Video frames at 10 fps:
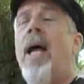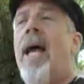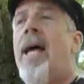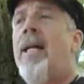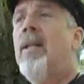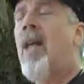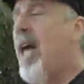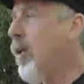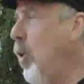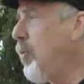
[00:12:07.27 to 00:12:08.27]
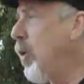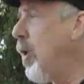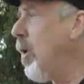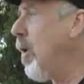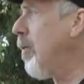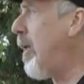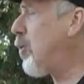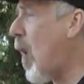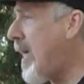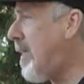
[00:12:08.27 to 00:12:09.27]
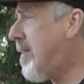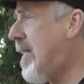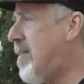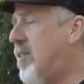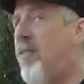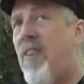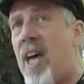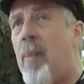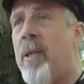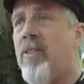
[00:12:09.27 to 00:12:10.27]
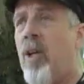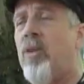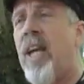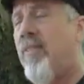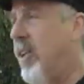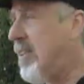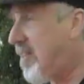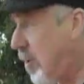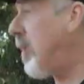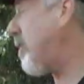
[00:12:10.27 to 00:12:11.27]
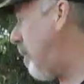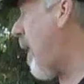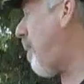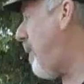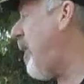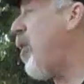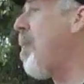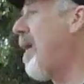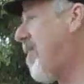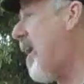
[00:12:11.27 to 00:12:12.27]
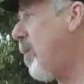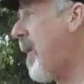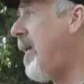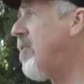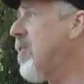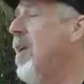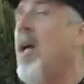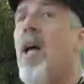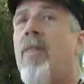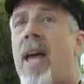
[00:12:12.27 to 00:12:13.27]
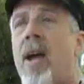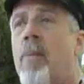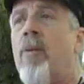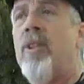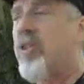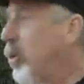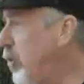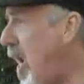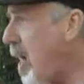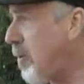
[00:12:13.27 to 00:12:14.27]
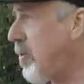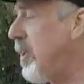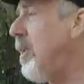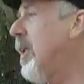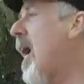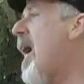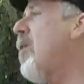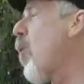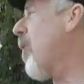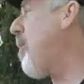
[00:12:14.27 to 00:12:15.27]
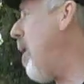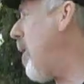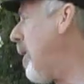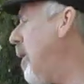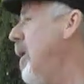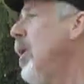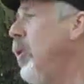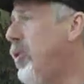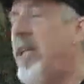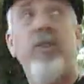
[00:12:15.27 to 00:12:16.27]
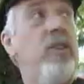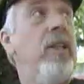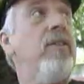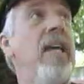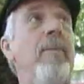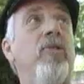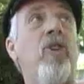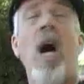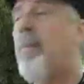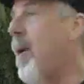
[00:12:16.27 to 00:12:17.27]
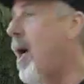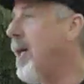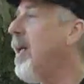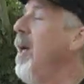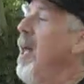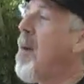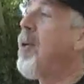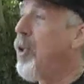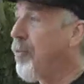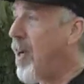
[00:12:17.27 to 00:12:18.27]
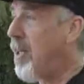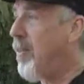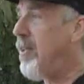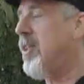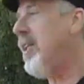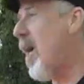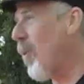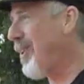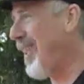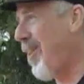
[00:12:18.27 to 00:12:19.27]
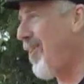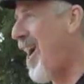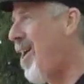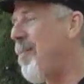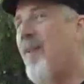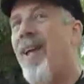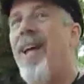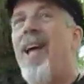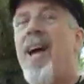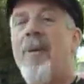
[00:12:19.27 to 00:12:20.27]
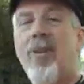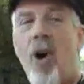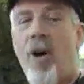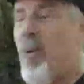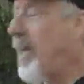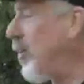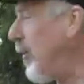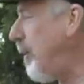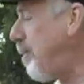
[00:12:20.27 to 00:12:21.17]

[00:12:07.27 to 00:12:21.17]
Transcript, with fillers: And a lot of groups are that try consensus and fail because they don't take it very seriously, in my opinion. They don't make it value based. They are moving to sociocracy. The guy in North America who teaches it, his name is John Buck. I'm a good friend of his. He and I work together now. We talk regularly.